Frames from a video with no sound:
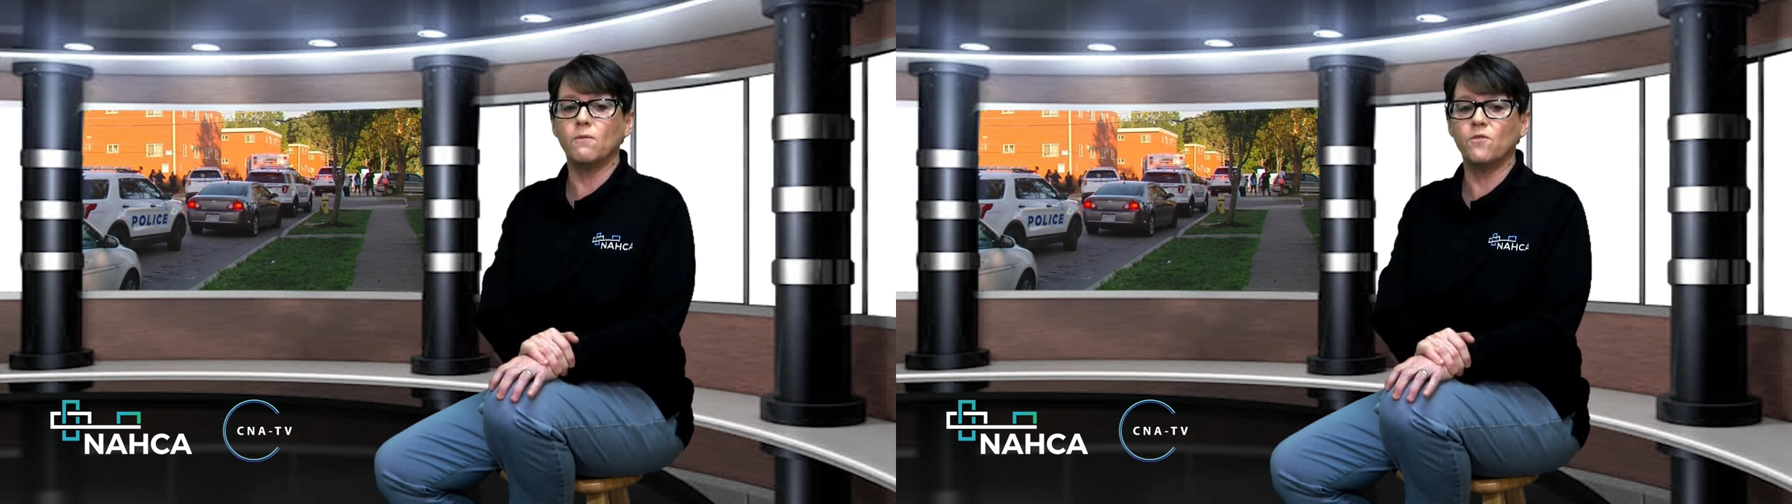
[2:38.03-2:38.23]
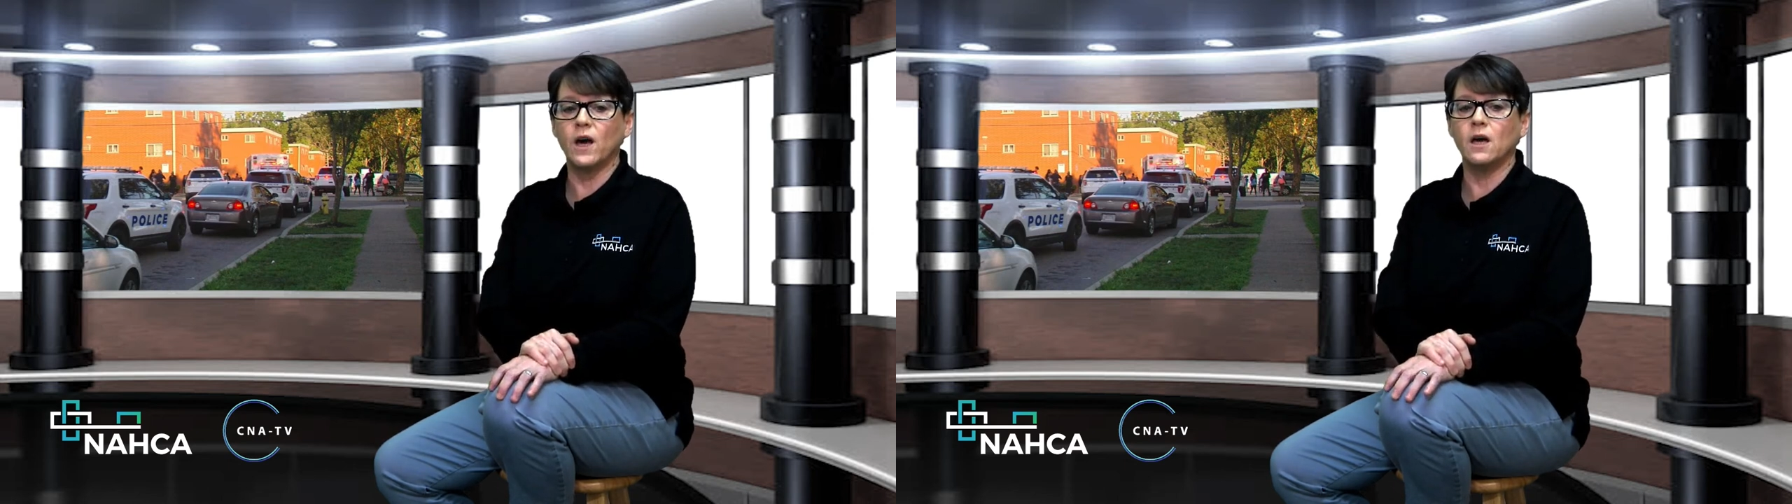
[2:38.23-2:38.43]

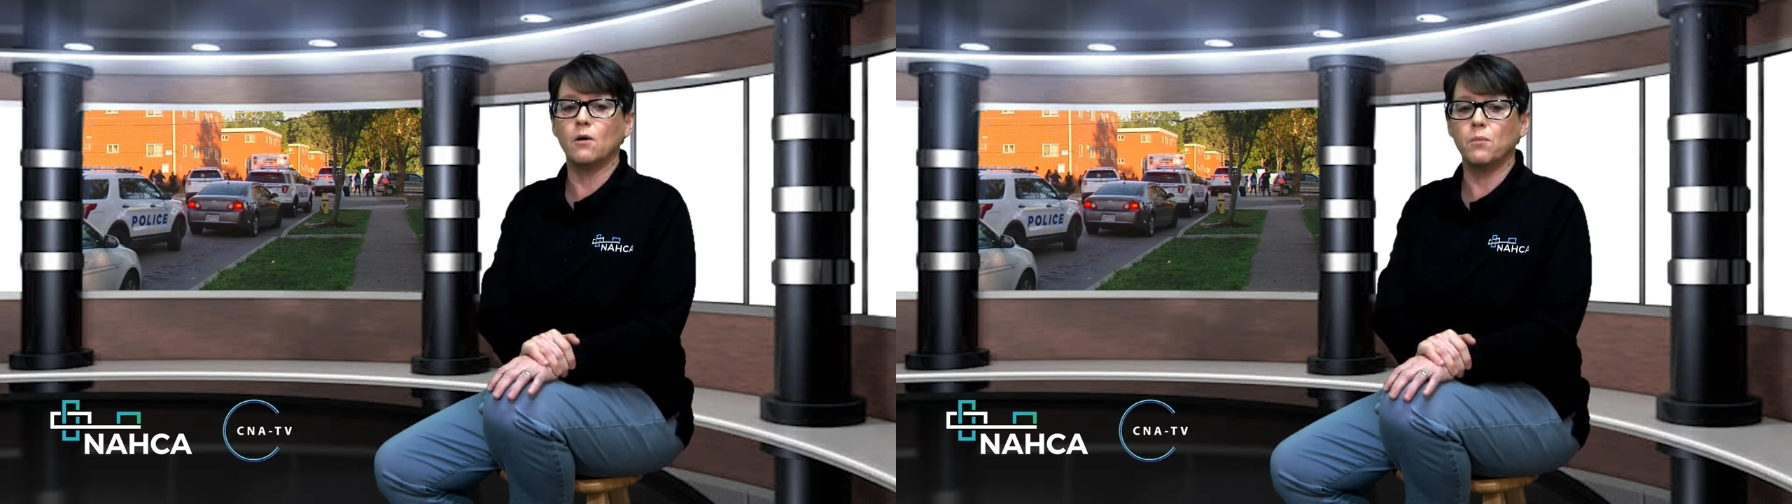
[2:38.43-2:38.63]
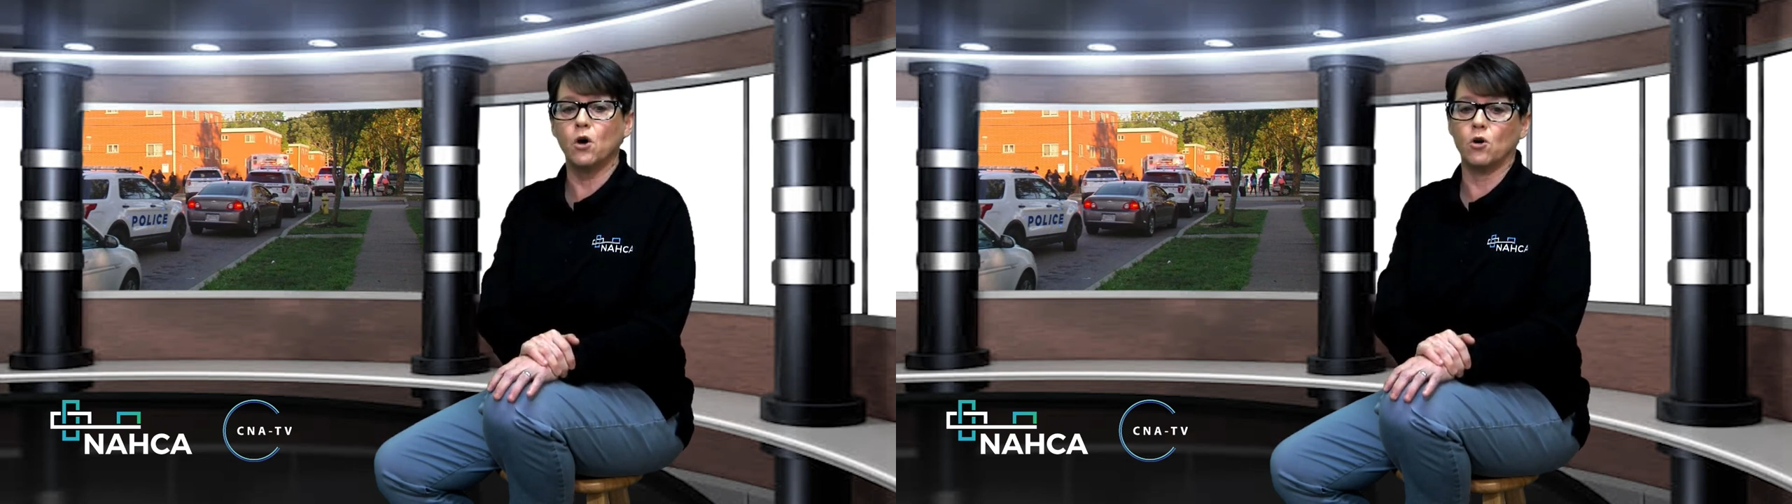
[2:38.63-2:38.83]
Fay
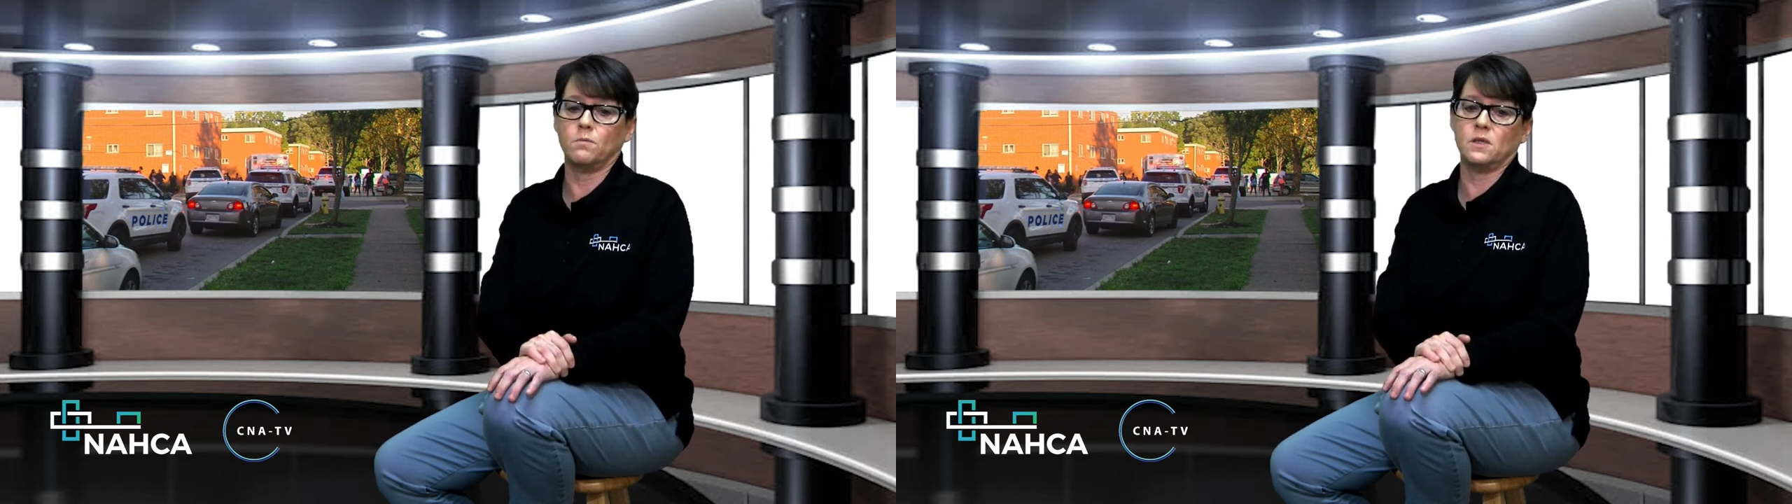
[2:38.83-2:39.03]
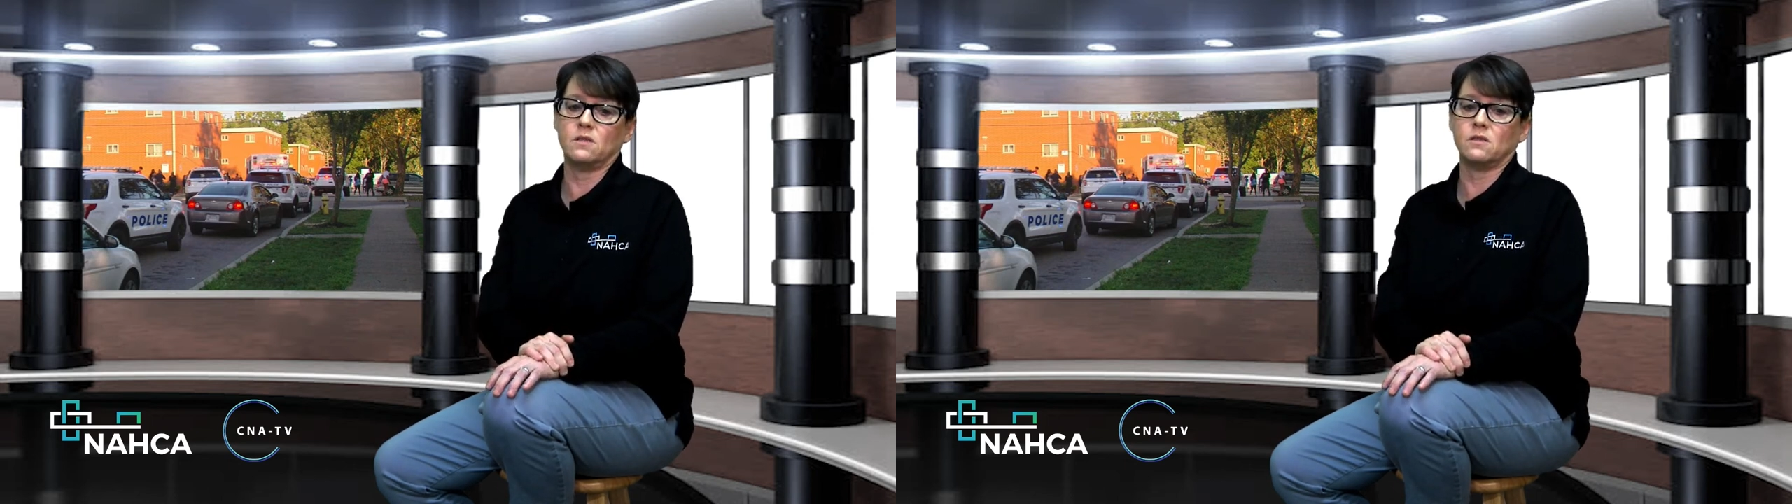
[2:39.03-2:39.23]

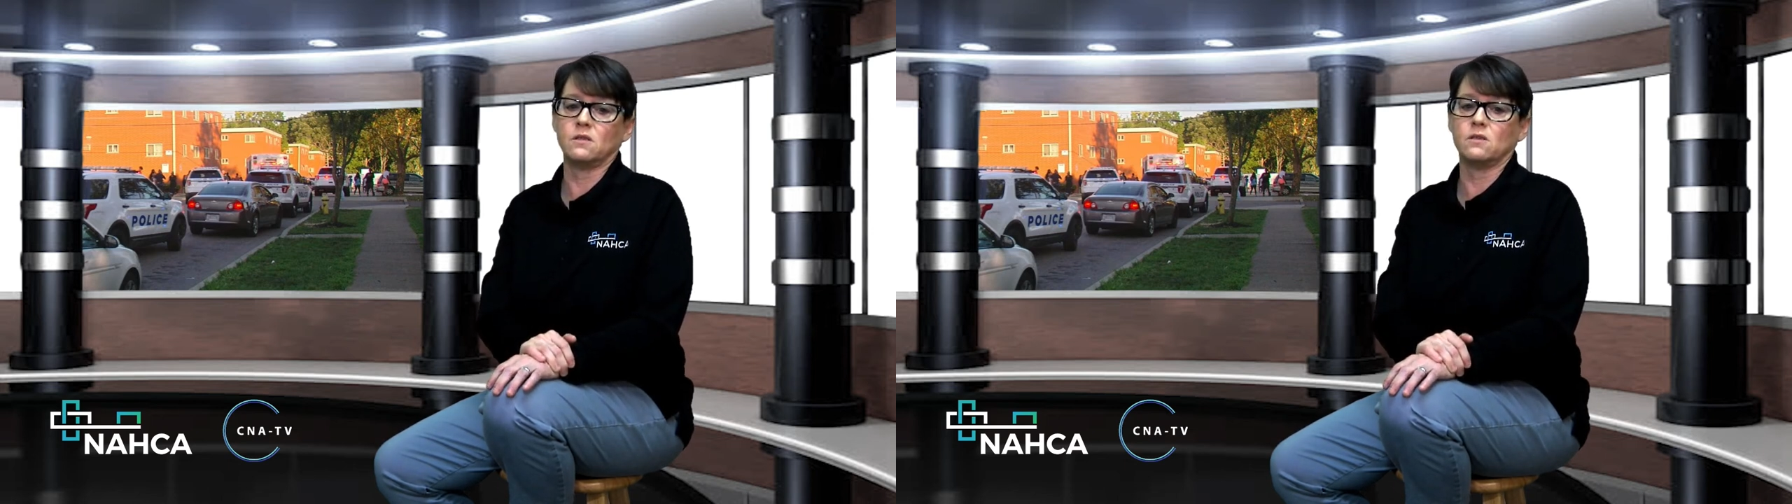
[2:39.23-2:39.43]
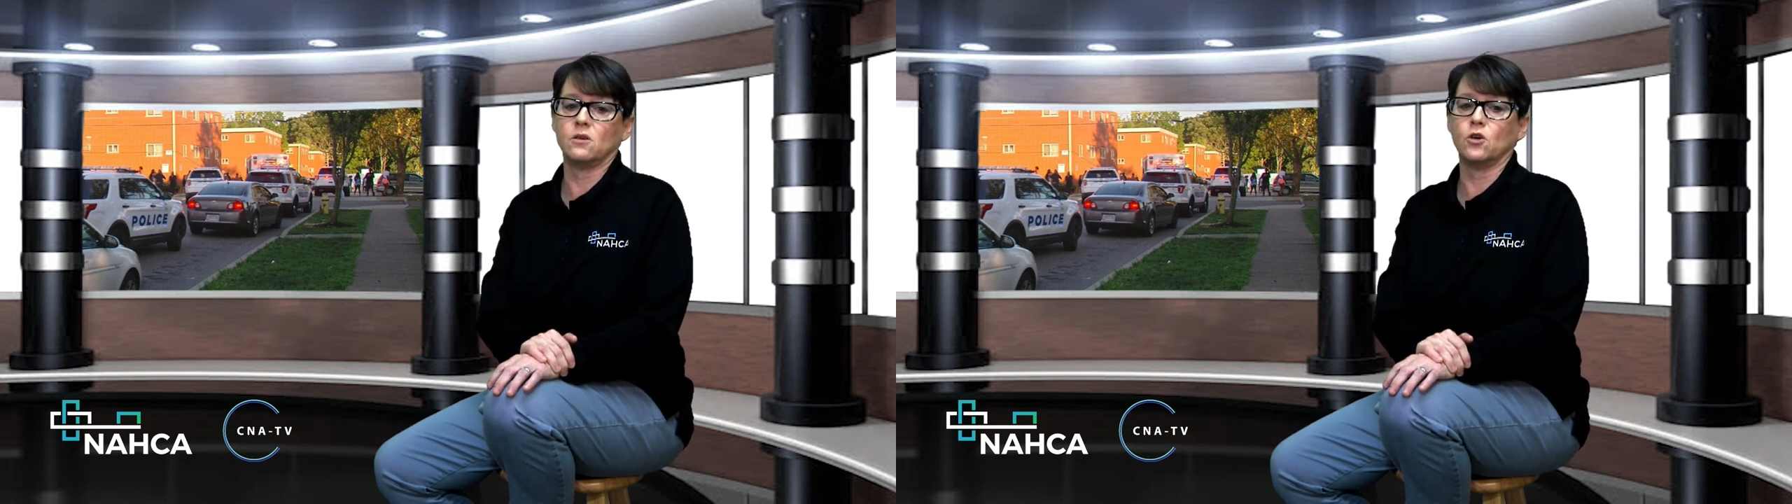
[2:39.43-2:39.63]
Apartments
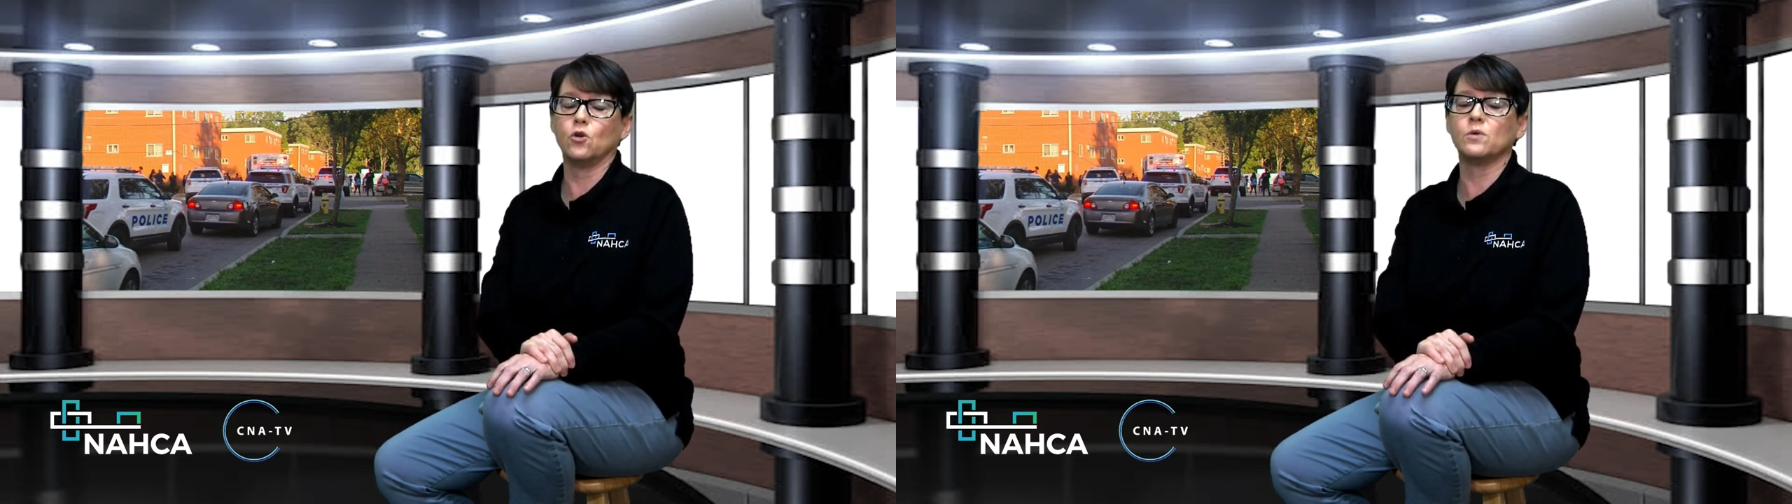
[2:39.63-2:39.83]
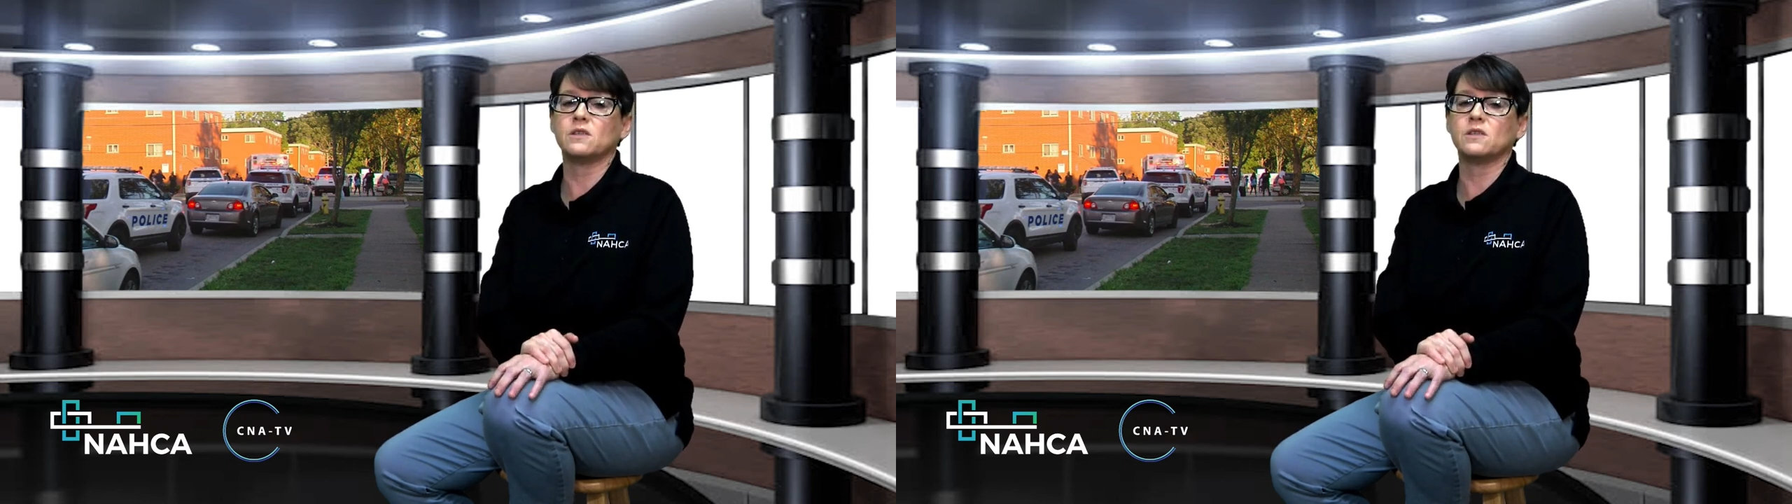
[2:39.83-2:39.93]
who was